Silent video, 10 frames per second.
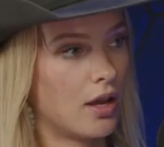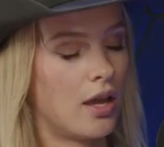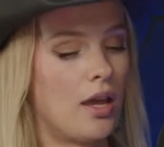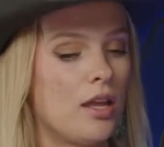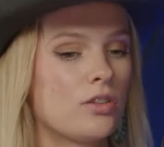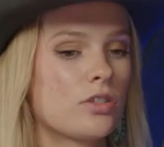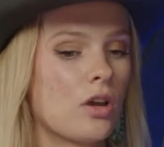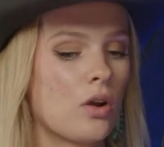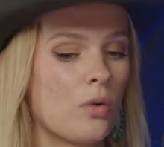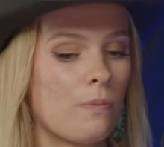And
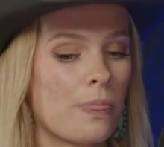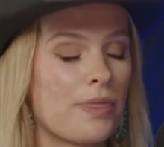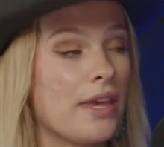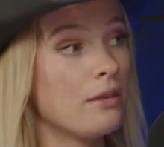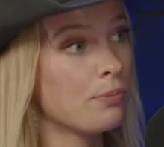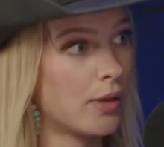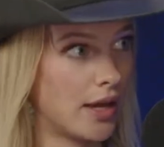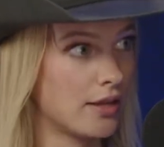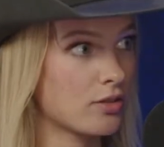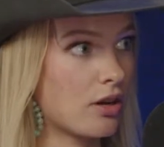so
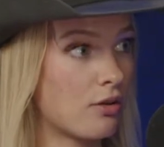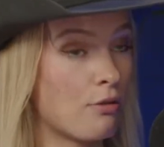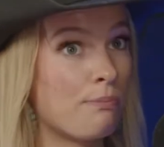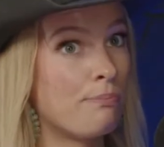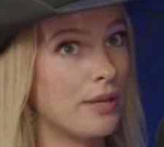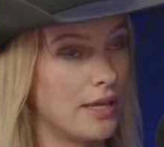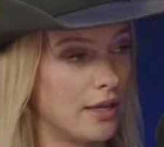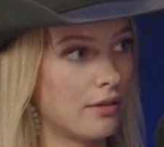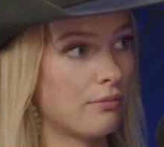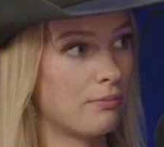implants are a
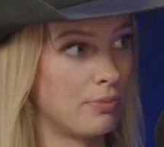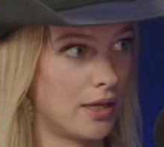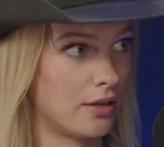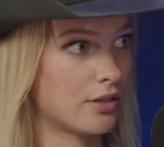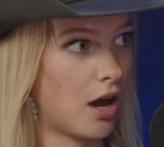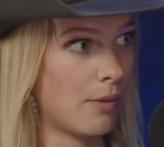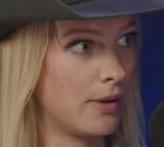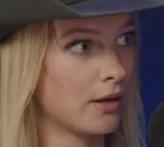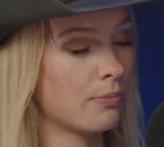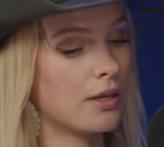big
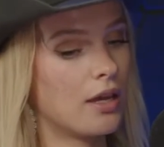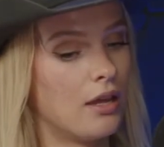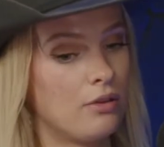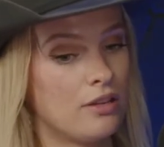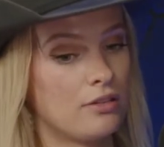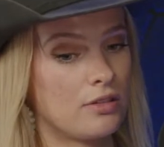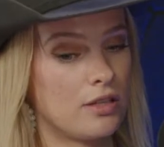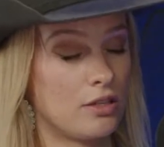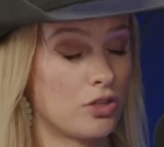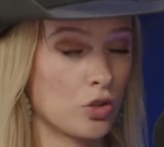topic, and it's
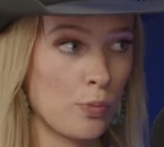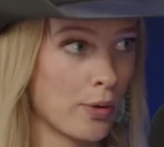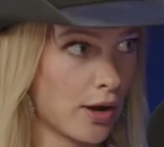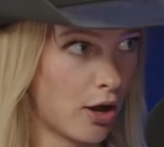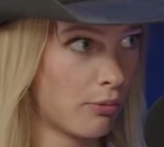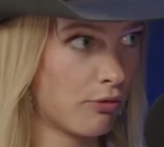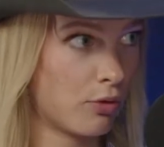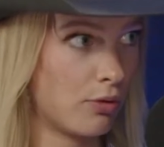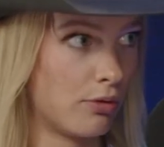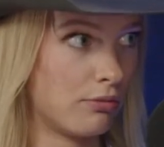a super
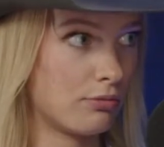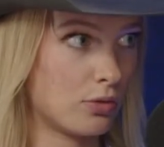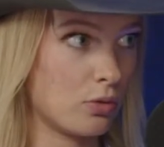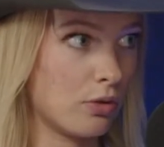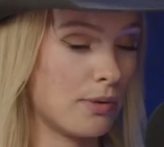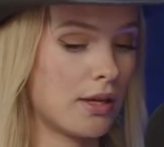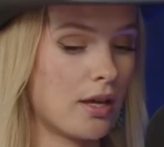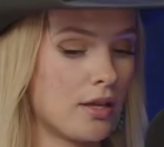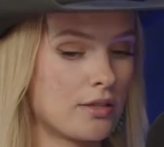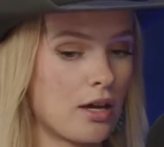helpful tool
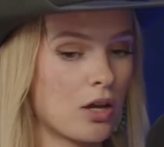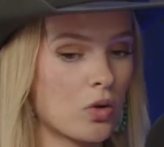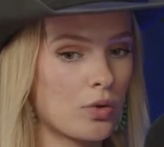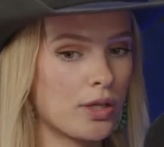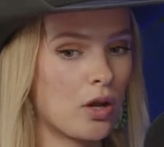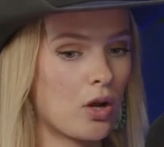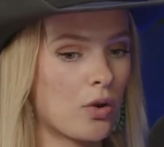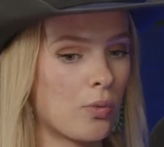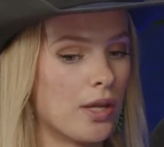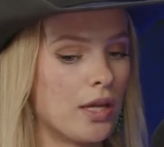because not only
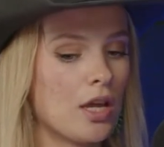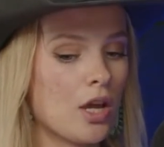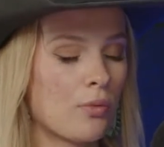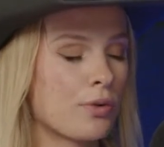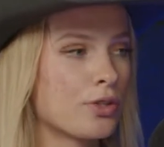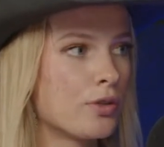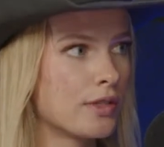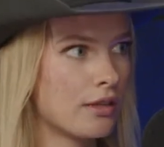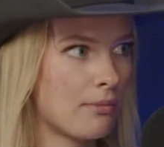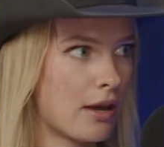are we
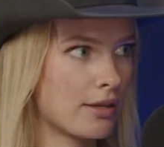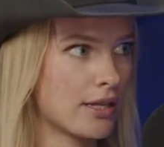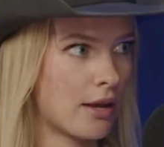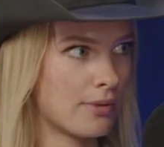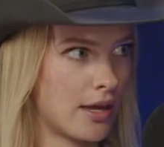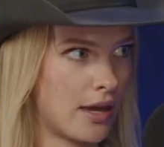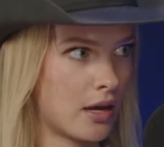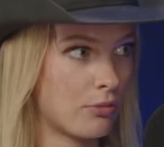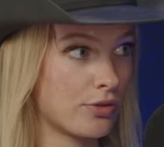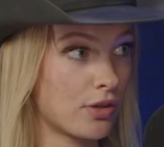reducing the amount of time that
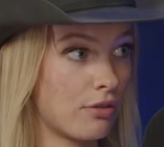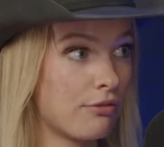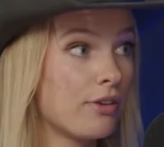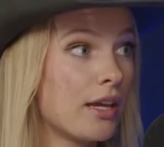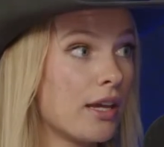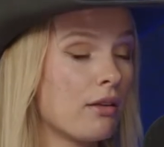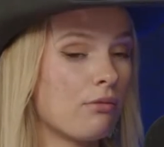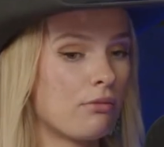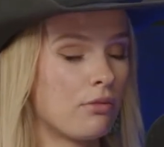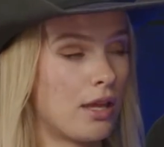animal's on feed,
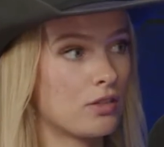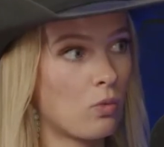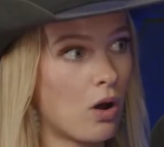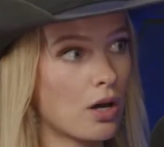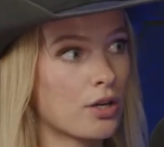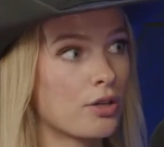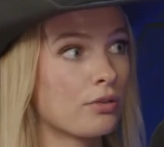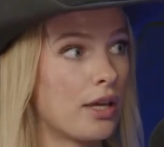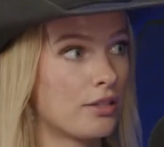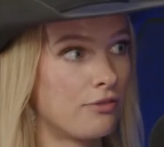less water,
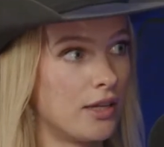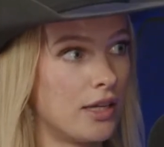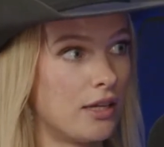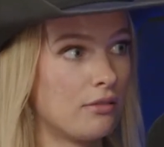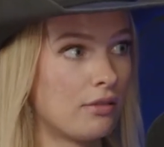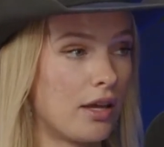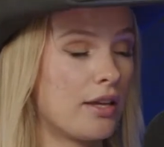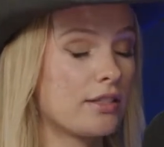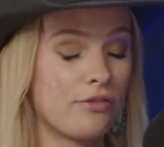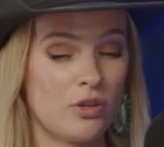less feed,
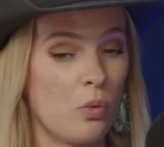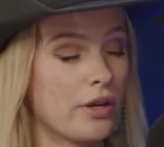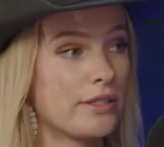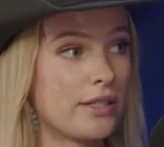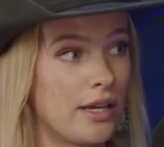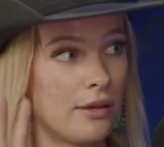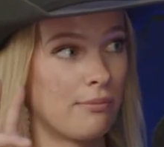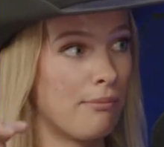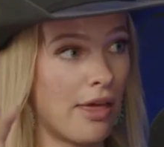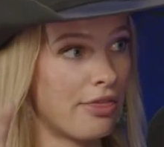less, if you want to say
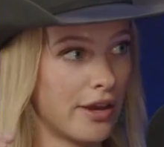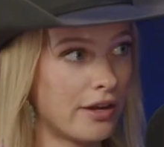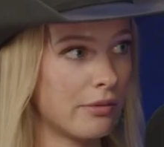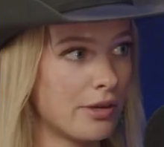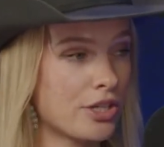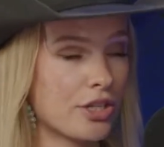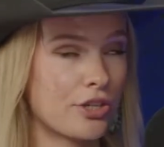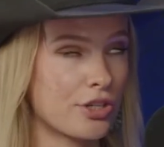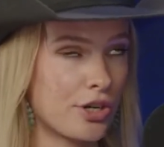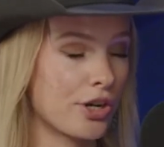methane emission,
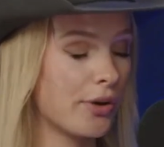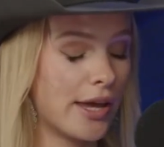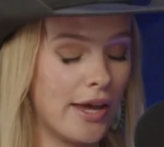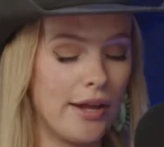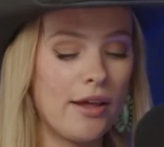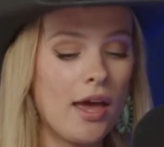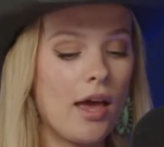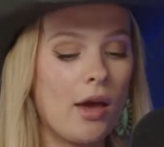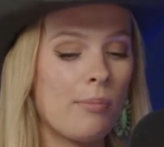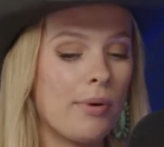sure, go ahead.
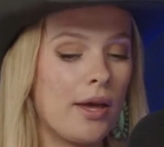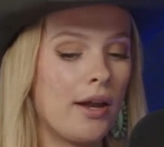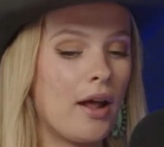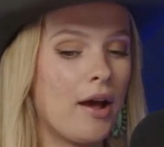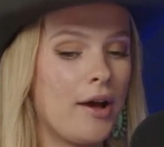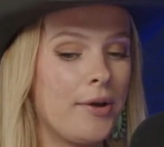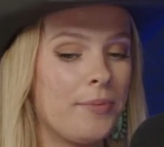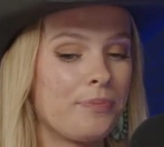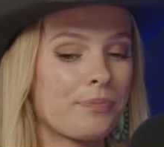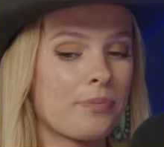But
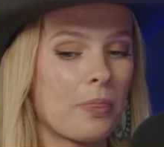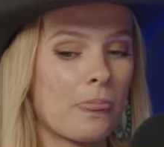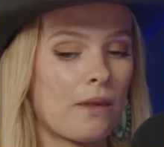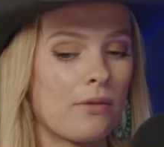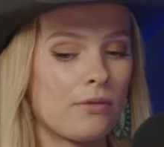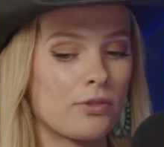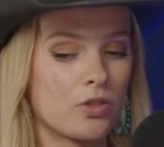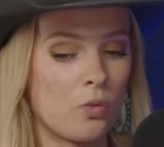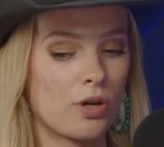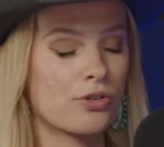
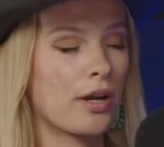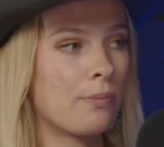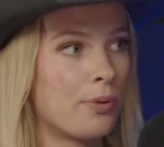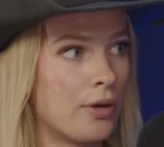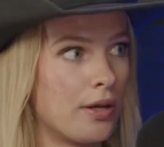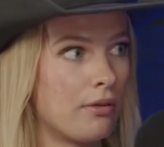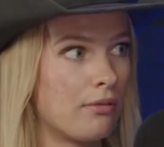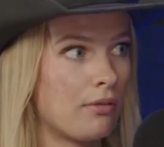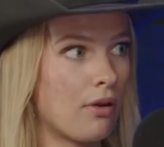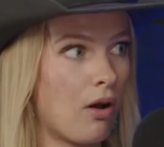so we're trying to put
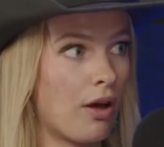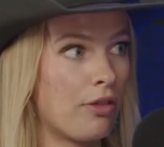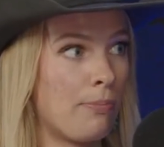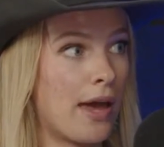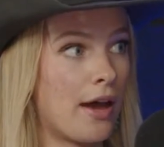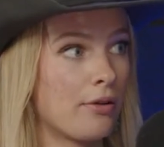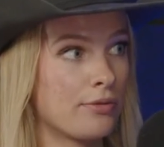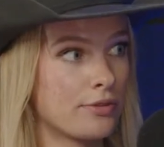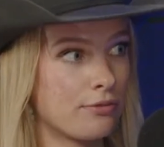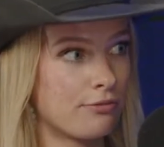on the
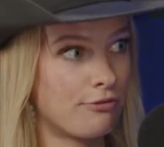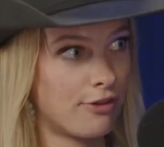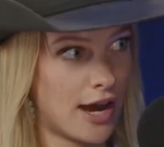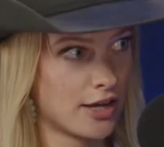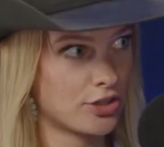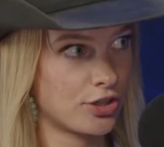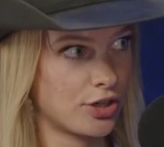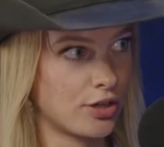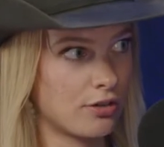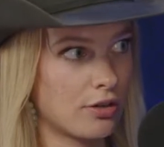pounds
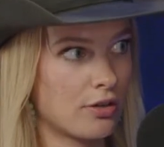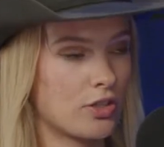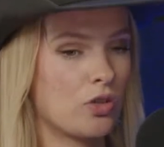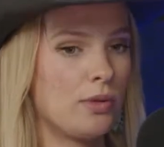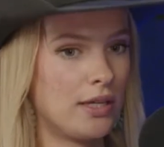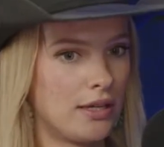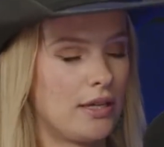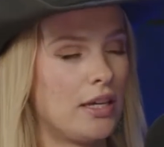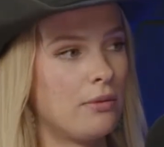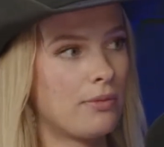faster so we can
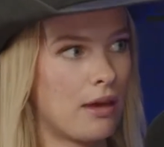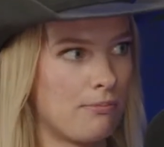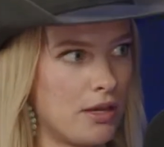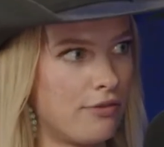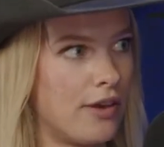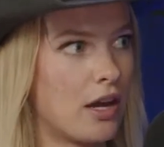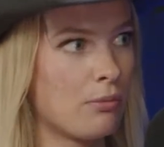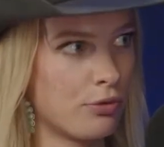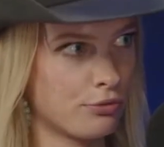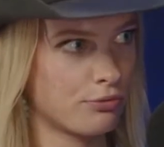keep that beef
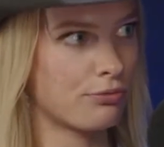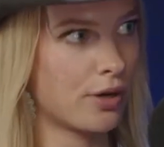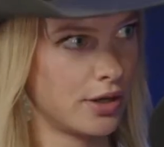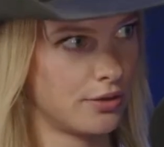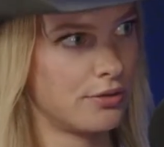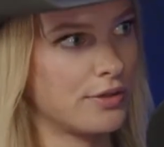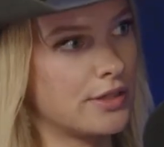animal running through the